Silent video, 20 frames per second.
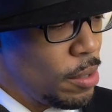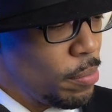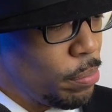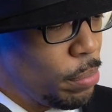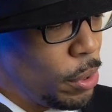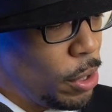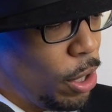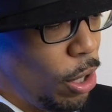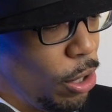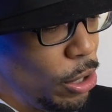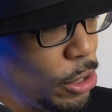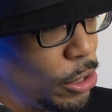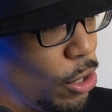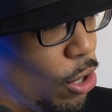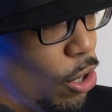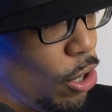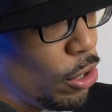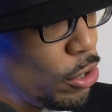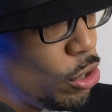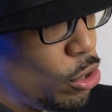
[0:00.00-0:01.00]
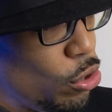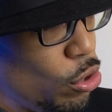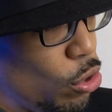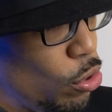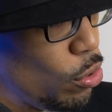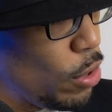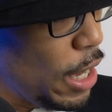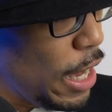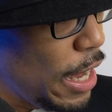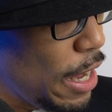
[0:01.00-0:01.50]
But all in all, you
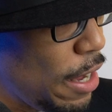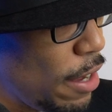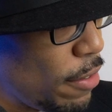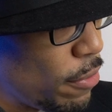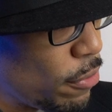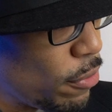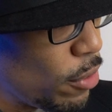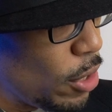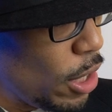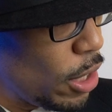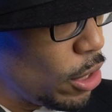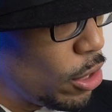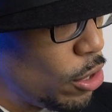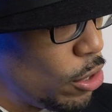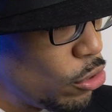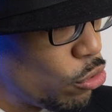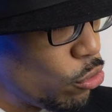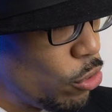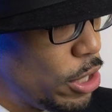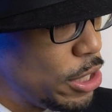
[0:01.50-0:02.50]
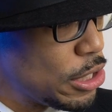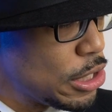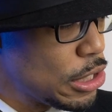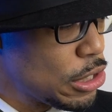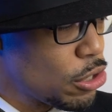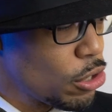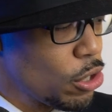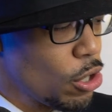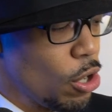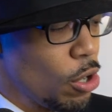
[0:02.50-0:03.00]
do have a good reason
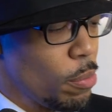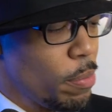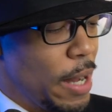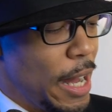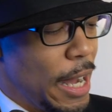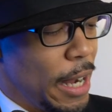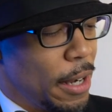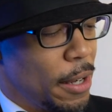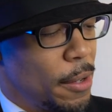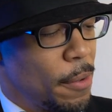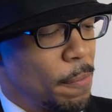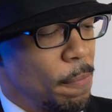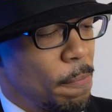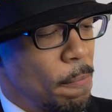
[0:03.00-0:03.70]
to go back